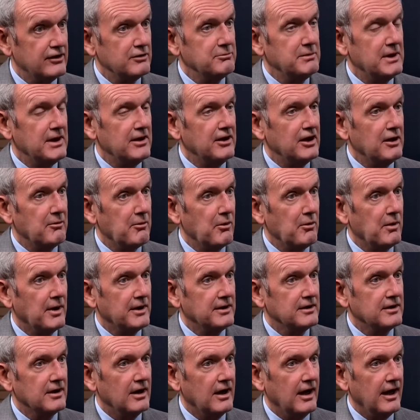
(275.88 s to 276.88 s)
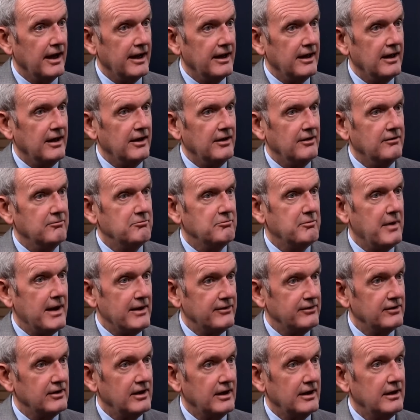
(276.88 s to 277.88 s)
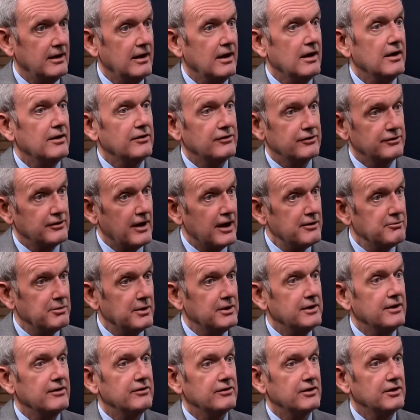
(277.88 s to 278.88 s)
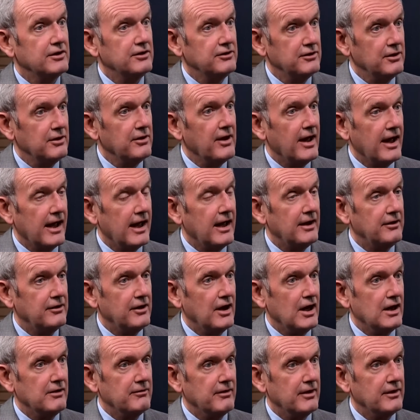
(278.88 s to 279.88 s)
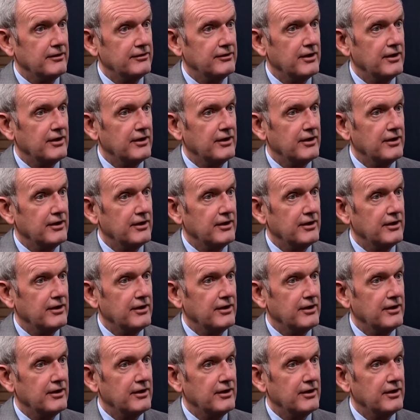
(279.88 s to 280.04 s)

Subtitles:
going to be the number one guy, and basically Sir Edward is going to do the handover.